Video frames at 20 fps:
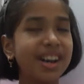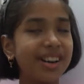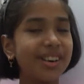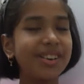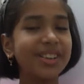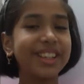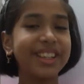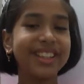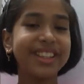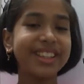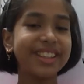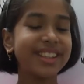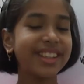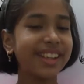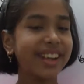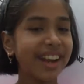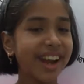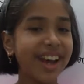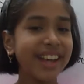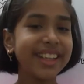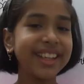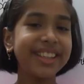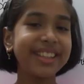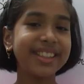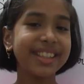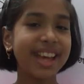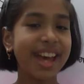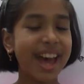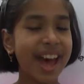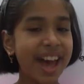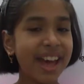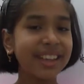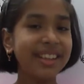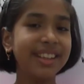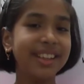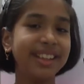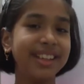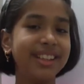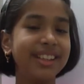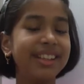Okay, that right
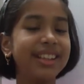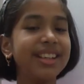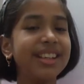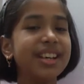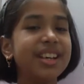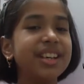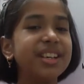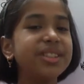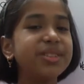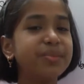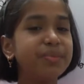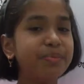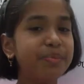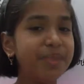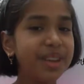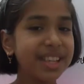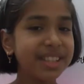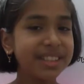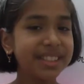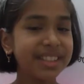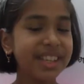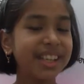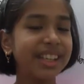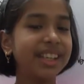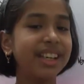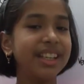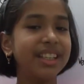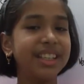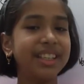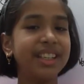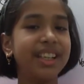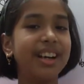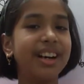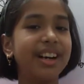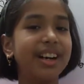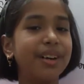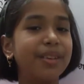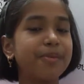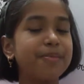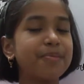angle is basically
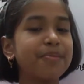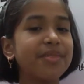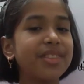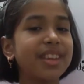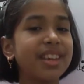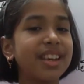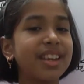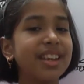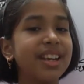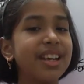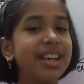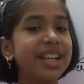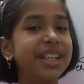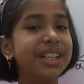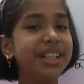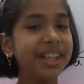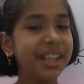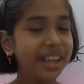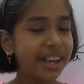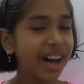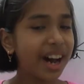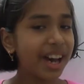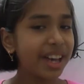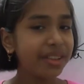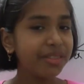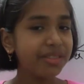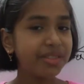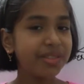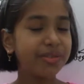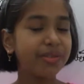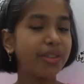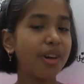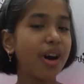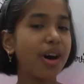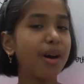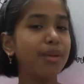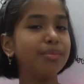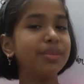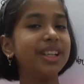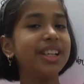derived
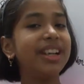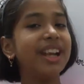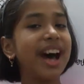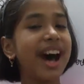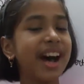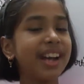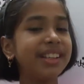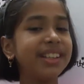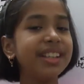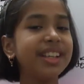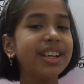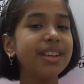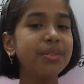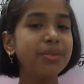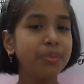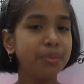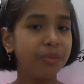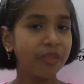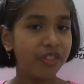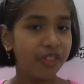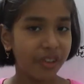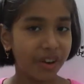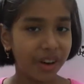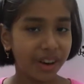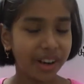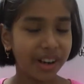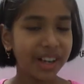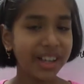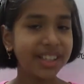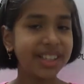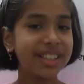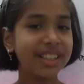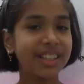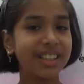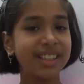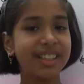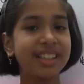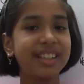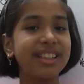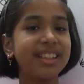from the Latin word
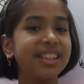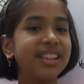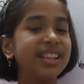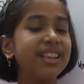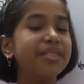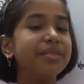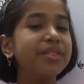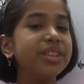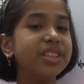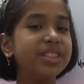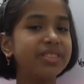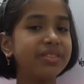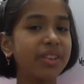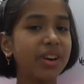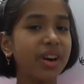which